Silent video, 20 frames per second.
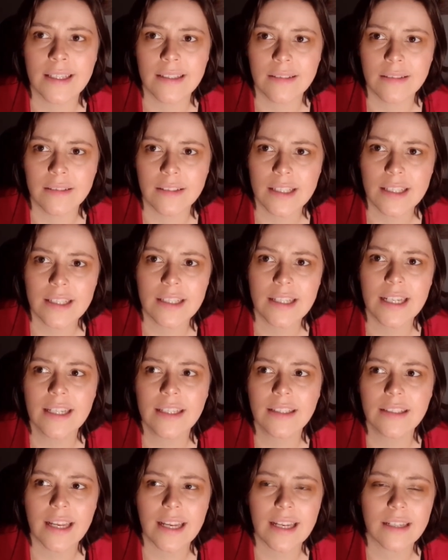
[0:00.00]
in
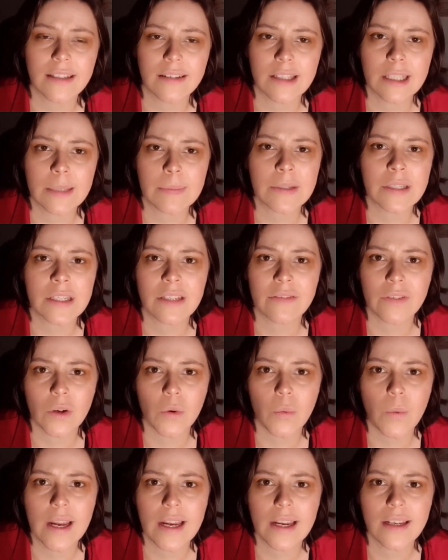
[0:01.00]
distinct and
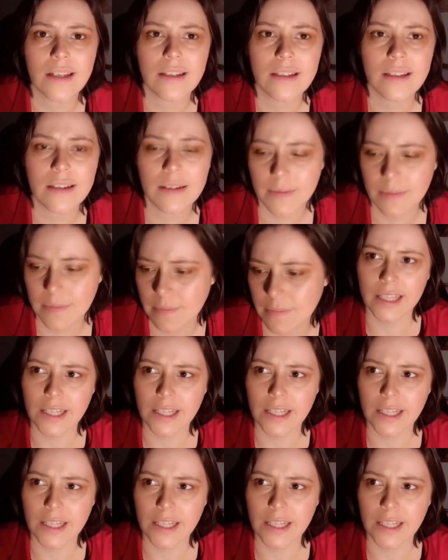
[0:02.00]
specific ways.